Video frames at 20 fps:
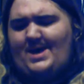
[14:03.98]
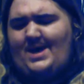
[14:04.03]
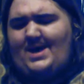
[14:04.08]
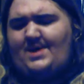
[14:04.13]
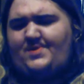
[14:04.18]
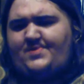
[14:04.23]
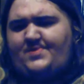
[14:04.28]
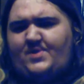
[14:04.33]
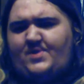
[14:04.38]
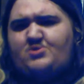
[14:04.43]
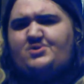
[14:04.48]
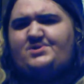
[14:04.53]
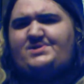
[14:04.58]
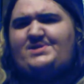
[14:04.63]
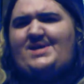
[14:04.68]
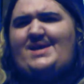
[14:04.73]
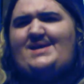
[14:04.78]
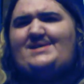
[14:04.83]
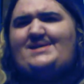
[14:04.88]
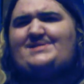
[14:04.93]
Thursday,
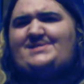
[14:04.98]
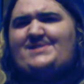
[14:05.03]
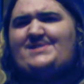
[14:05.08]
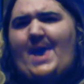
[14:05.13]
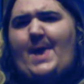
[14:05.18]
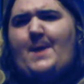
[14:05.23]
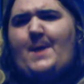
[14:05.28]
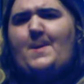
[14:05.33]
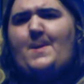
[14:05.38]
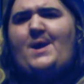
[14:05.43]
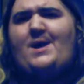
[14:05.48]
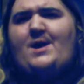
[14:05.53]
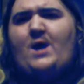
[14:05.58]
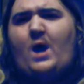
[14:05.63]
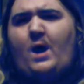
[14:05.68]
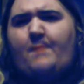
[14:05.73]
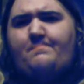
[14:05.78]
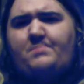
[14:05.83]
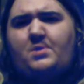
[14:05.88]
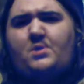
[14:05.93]
Saturday
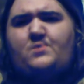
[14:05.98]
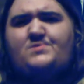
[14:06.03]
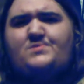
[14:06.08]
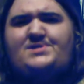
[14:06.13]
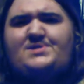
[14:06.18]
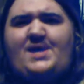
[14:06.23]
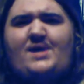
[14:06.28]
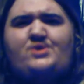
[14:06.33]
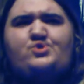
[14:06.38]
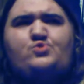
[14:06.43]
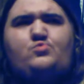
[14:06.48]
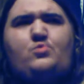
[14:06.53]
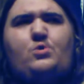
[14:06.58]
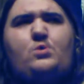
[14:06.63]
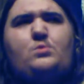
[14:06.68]
upload schedule